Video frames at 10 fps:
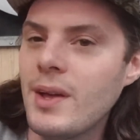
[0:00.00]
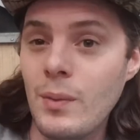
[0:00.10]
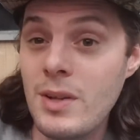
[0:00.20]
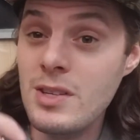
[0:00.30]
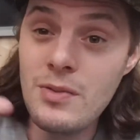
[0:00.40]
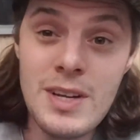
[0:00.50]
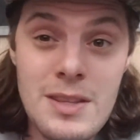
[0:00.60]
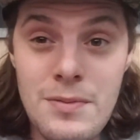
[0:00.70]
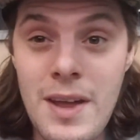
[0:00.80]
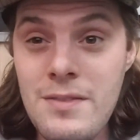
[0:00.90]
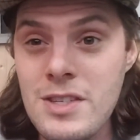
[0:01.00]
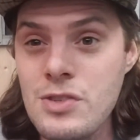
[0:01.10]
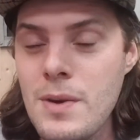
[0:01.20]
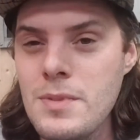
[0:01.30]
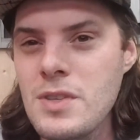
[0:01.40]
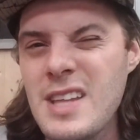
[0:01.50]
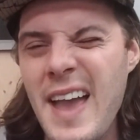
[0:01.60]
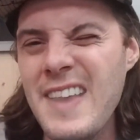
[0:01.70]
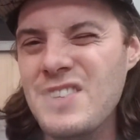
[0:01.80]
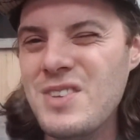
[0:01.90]
Once I read the flavour descriptions,
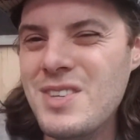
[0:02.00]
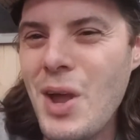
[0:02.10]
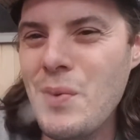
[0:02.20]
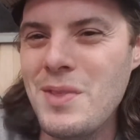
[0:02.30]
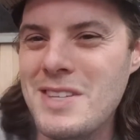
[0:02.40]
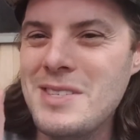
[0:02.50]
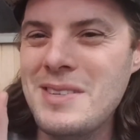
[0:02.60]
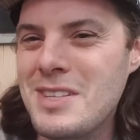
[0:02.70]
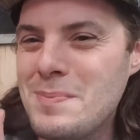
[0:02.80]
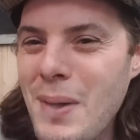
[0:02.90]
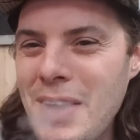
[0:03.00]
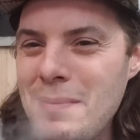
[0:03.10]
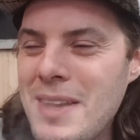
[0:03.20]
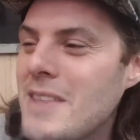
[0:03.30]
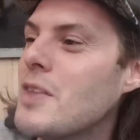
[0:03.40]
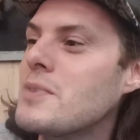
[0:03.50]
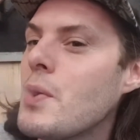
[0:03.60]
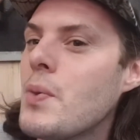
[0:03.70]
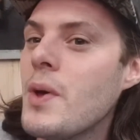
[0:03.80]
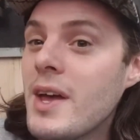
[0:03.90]
that extra note that's bugging me that's
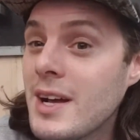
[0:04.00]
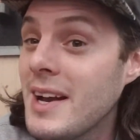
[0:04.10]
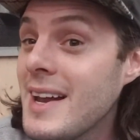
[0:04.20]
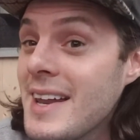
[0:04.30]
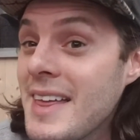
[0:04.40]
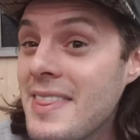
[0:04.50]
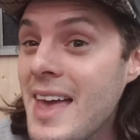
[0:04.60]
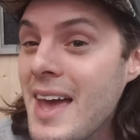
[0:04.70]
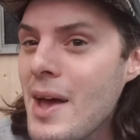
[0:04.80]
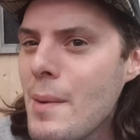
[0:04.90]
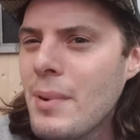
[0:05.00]
clearly in there,